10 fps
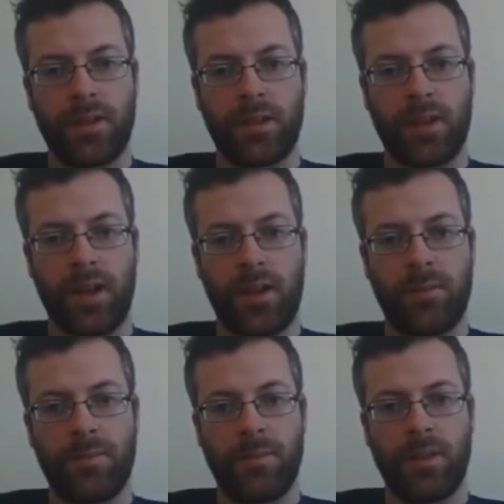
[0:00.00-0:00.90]
Okay,
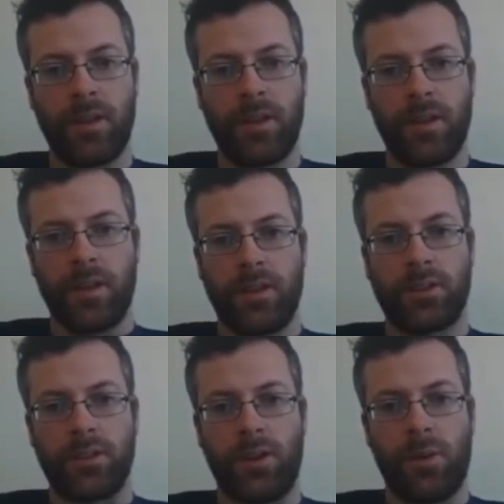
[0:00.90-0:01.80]

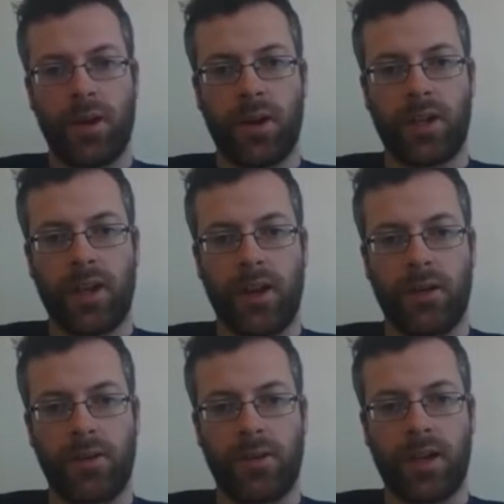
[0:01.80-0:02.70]
so you're working
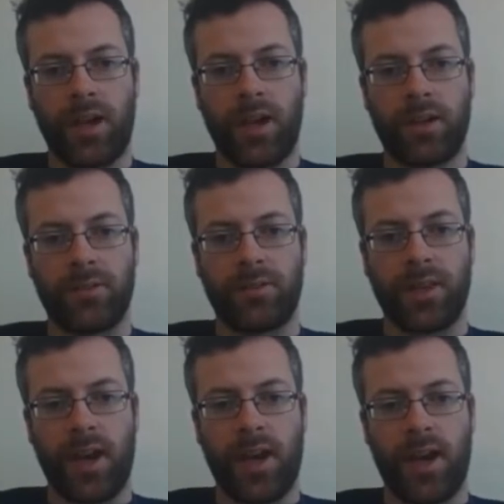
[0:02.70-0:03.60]
out kind of
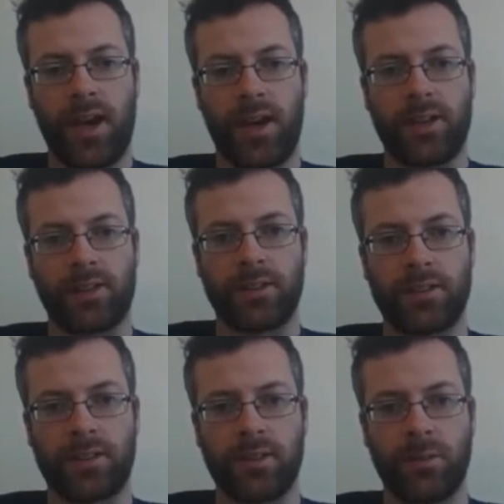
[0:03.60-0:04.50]
that add
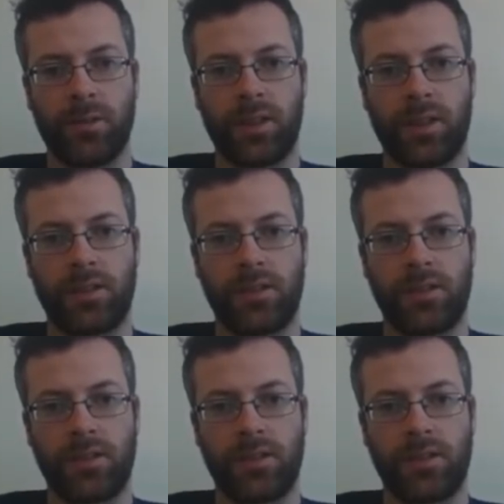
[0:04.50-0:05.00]
something.